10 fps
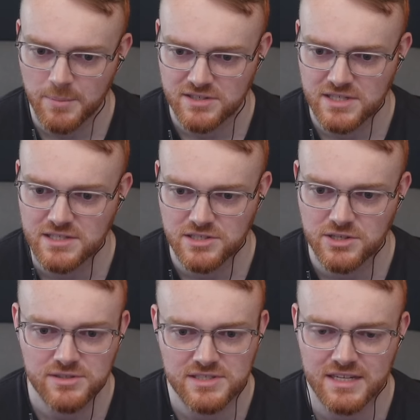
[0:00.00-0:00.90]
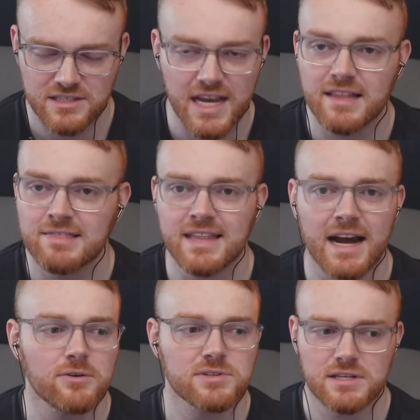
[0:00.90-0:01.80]
Season two is set ten
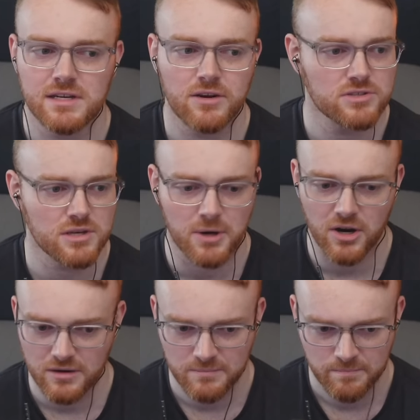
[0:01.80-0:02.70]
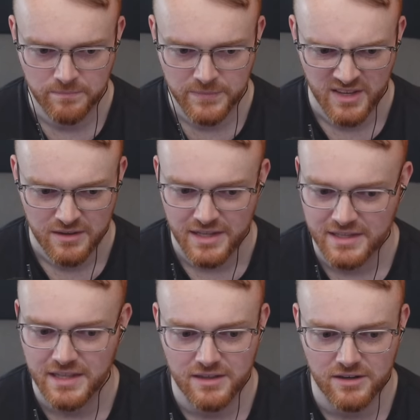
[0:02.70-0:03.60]
thousand years apart, like
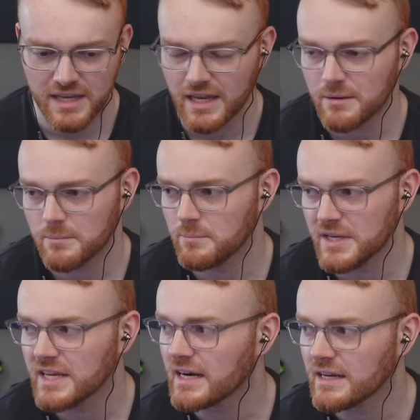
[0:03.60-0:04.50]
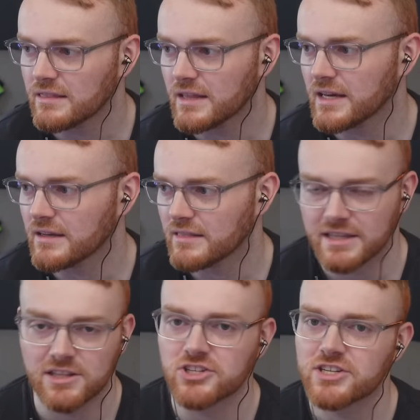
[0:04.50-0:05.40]
that there can't be anything, like
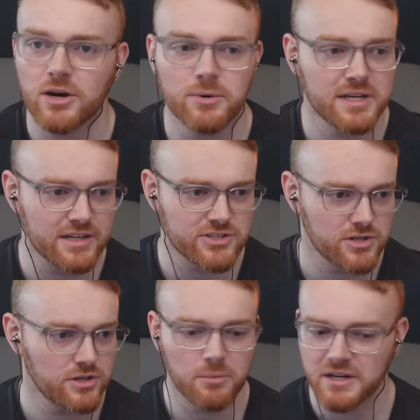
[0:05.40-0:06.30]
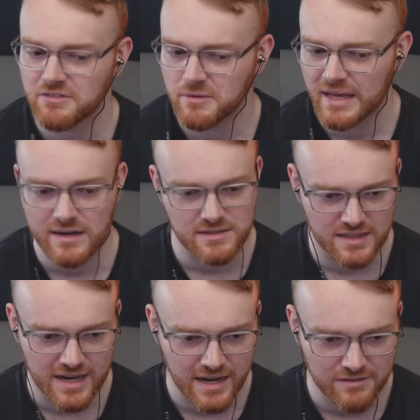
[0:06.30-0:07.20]
there's no connection, nobody from that is
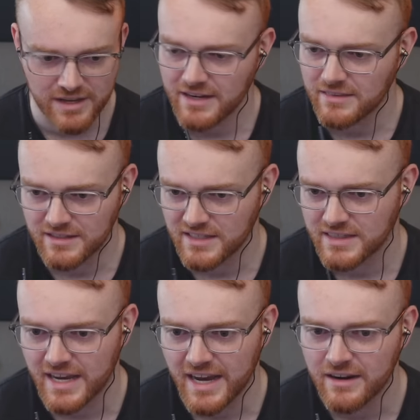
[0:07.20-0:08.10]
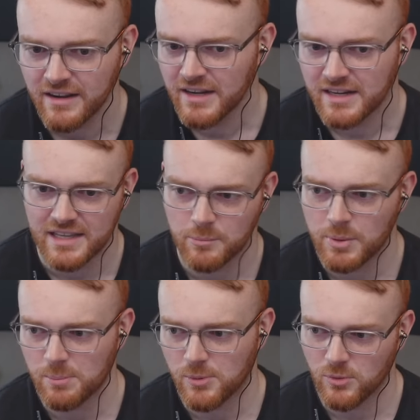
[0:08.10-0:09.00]
alive, anything like that. And then
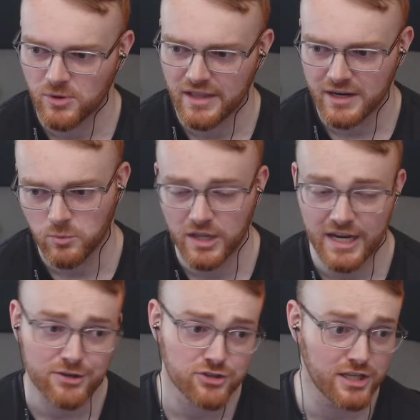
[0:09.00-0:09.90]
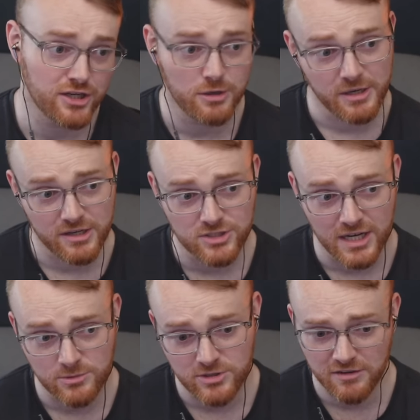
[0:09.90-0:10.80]
people were like, well, actually there could be in
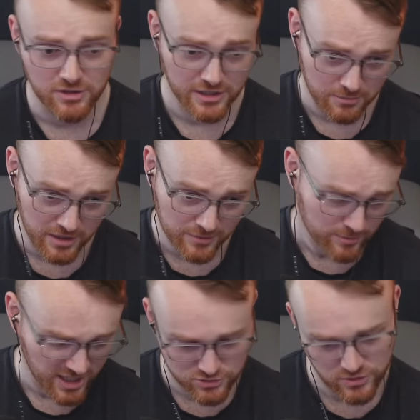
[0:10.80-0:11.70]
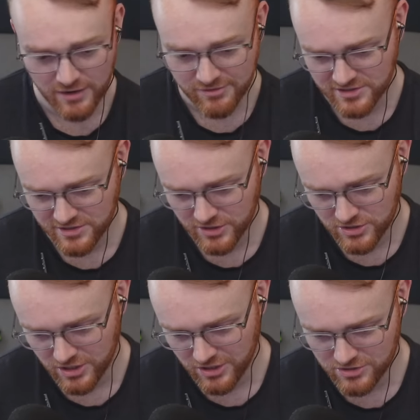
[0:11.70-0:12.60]
time traveling and blah blah blah, so obviously this
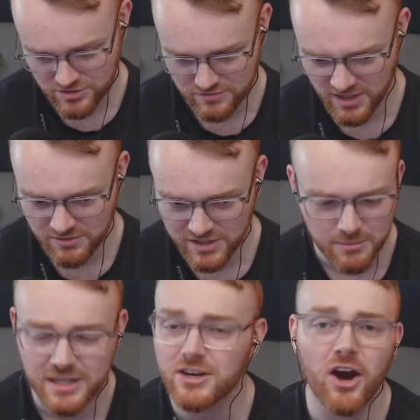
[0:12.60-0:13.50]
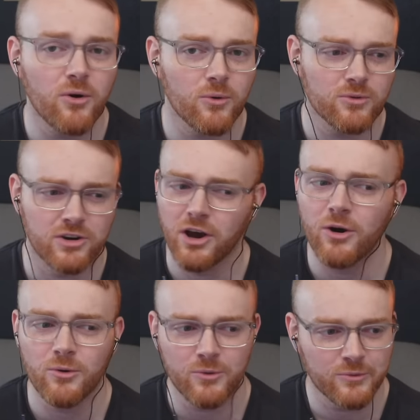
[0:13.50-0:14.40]
character is involved here. I'm like, no,
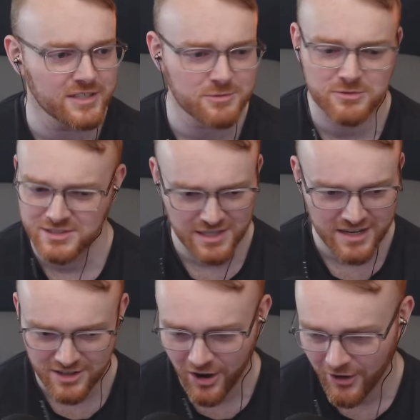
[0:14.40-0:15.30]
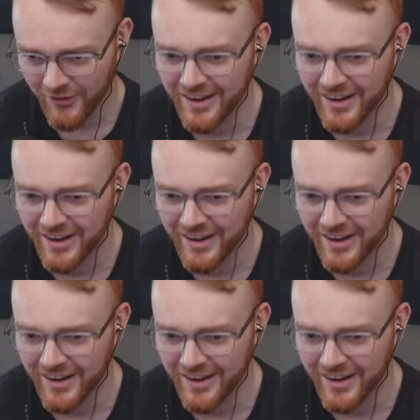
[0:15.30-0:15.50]
no, we said no.